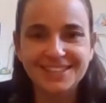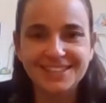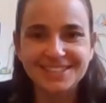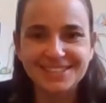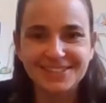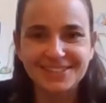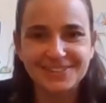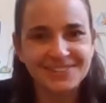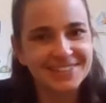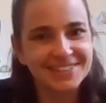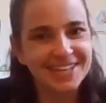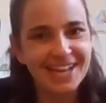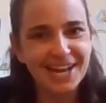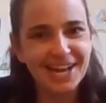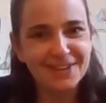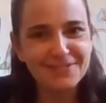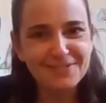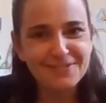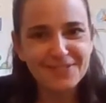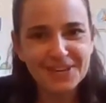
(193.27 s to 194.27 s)
So
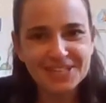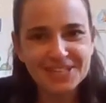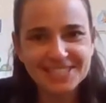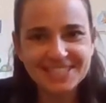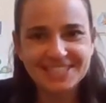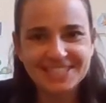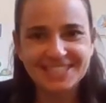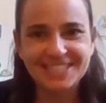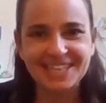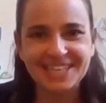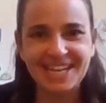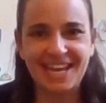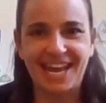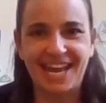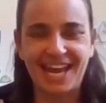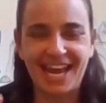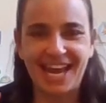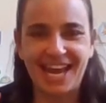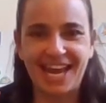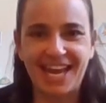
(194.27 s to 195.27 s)
have fun,
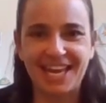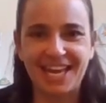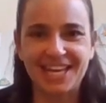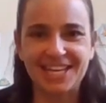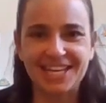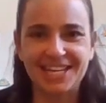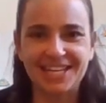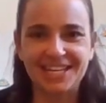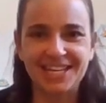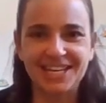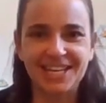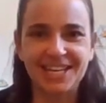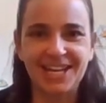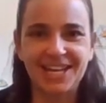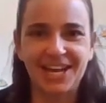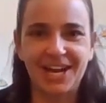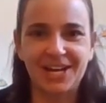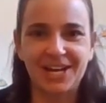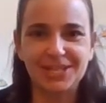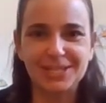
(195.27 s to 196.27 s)
and
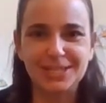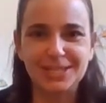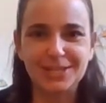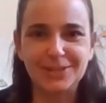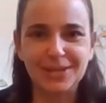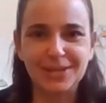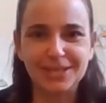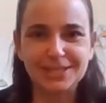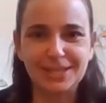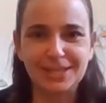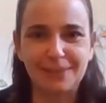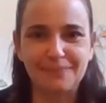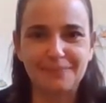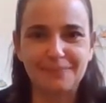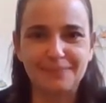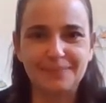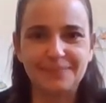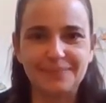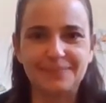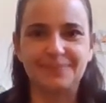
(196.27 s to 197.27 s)
I'll see you next
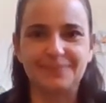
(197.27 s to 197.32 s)
time.